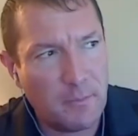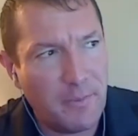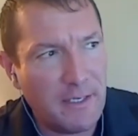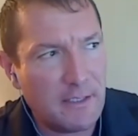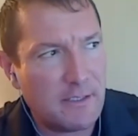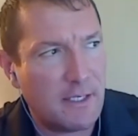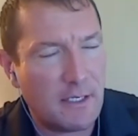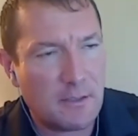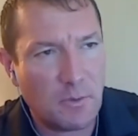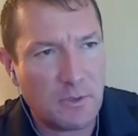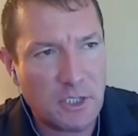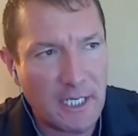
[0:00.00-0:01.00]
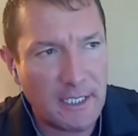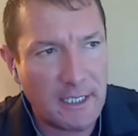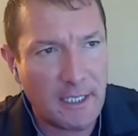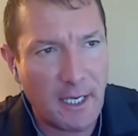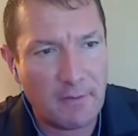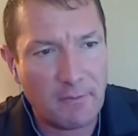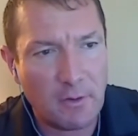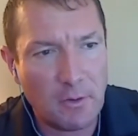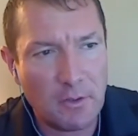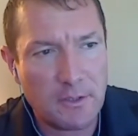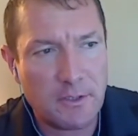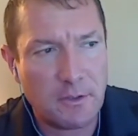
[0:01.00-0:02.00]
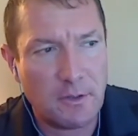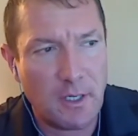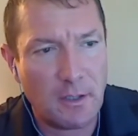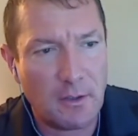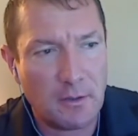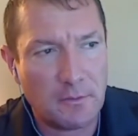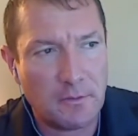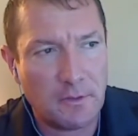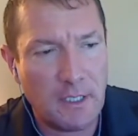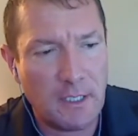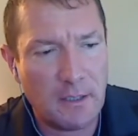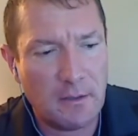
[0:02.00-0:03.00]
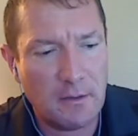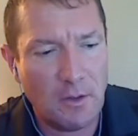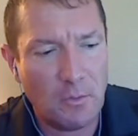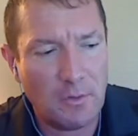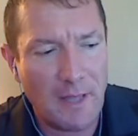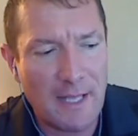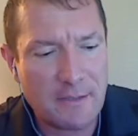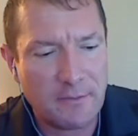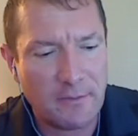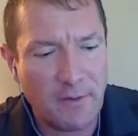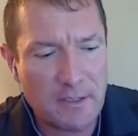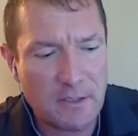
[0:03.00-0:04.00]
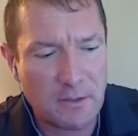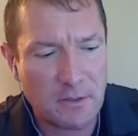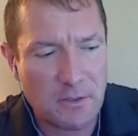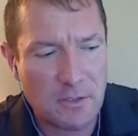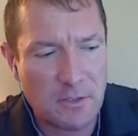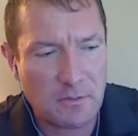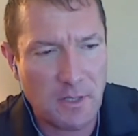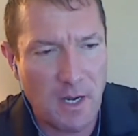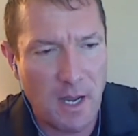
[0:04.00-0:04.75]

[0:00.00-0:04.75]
biggest thing is what Shecky kind of alluded to there. You know, lots of investors that